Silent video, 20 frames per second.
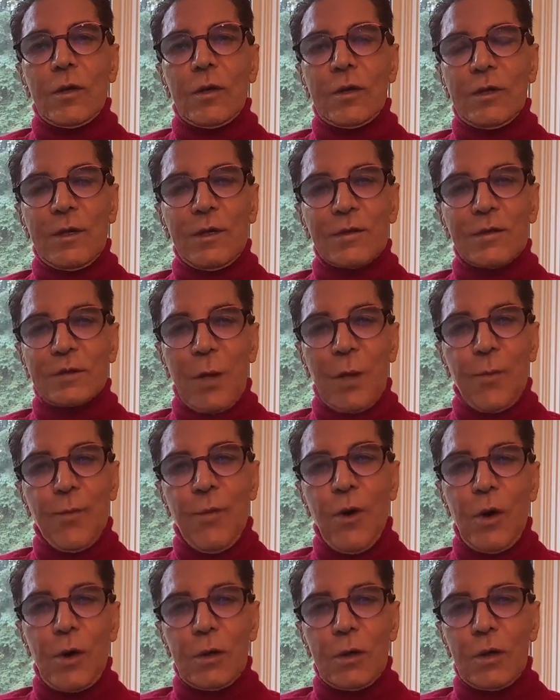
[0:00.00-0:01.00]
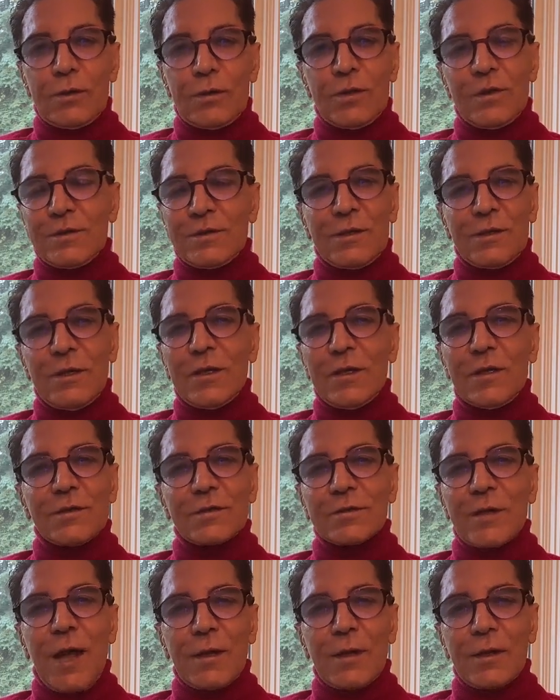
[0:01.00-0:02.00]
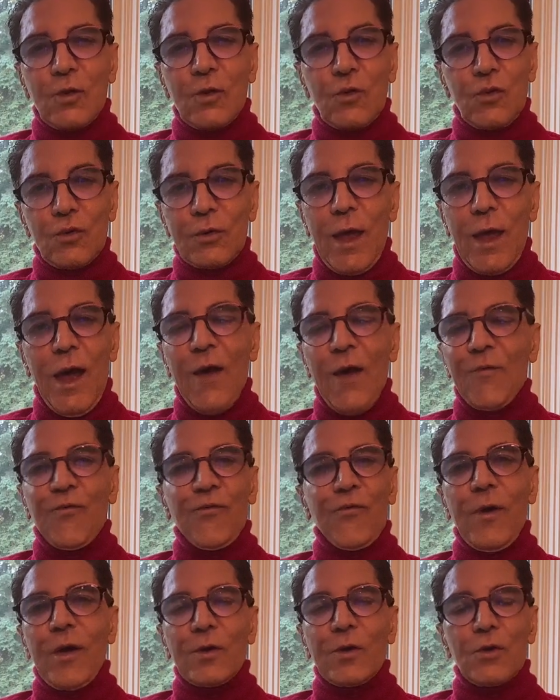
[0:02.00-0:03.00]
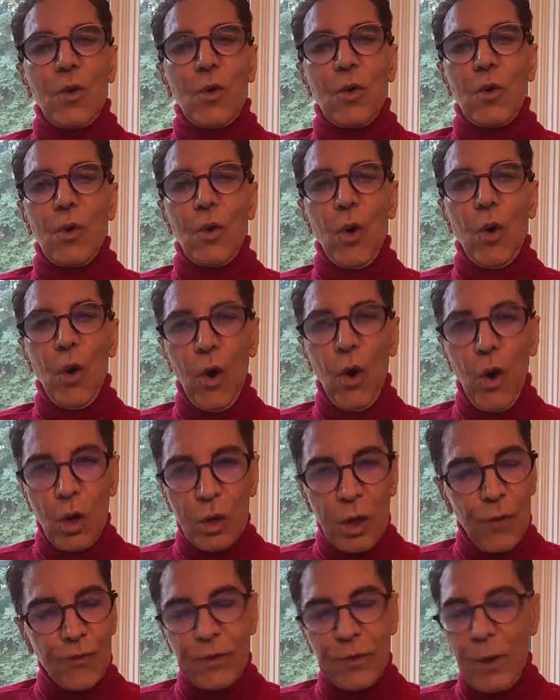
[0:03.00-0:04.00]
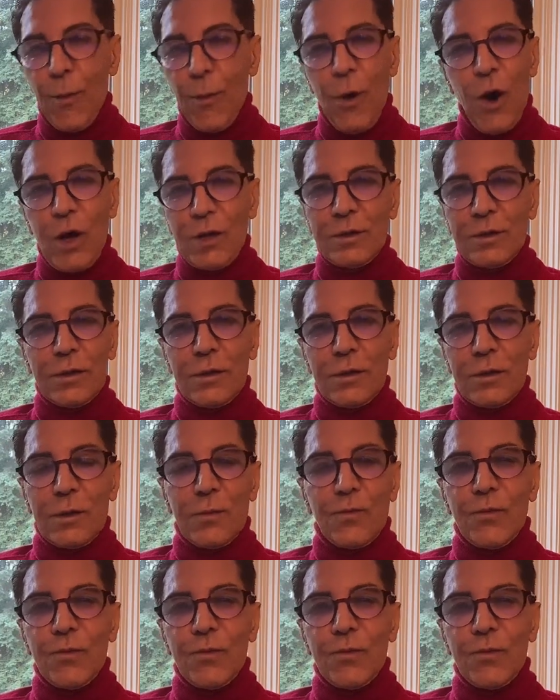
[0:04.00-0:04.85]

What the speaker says: it is a disease that could affect all of the body.